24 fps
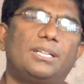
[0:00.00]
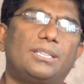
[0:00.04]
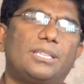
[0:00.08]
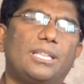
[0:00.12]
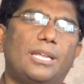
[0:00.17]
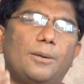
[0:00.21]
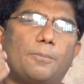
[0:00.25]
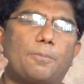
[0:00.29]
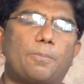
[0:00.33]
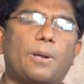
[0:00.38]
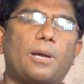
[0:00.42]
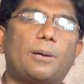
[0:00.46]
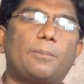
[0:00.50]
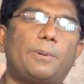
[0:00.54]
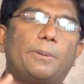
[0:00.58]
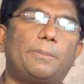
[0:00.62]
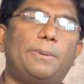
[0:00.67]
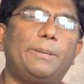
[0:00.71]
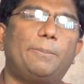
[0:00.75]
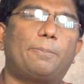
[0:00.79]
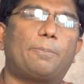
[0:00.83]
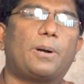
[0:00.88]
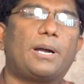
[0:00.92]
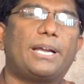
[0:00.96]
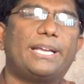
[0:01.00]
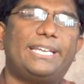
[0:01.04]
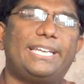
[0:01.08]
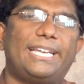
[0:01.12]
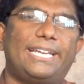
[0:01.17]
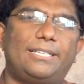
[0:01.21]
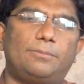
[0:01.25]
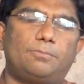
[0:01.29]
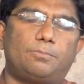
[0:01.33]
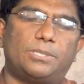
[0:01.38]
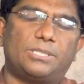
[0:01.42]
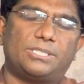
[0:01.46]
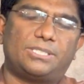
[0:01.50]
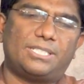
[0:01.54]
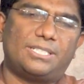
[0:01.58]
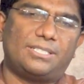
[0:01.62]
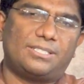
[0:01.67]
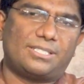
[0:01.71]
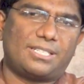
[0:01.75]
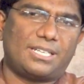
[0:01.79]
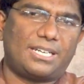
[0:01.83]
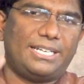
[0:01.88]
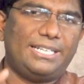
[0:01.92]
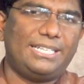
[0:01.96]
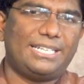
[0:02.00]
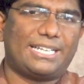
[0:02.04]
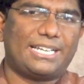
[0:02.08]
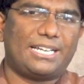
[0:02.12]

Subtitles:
then probably 0.9% saline